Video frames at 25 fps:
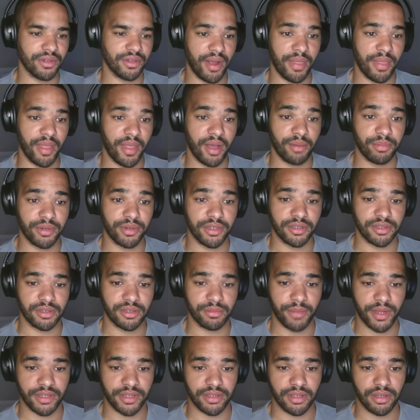And that brings us
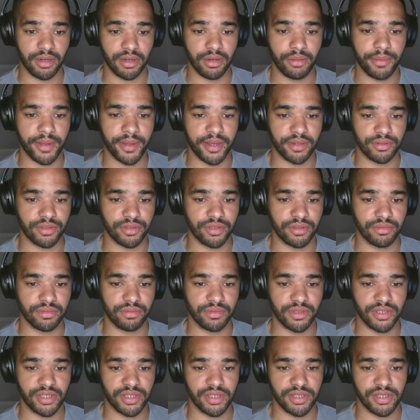back to the clubhouse,
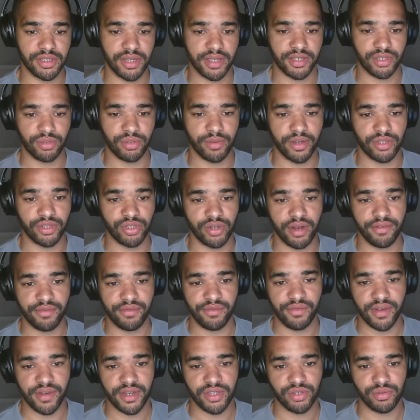which is next to our driving
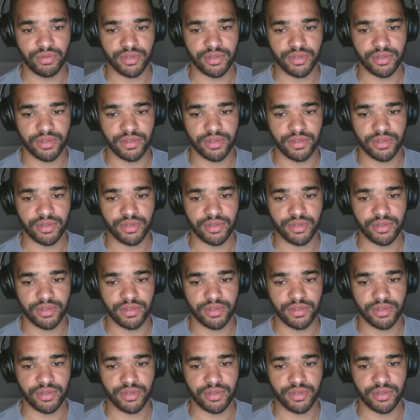range,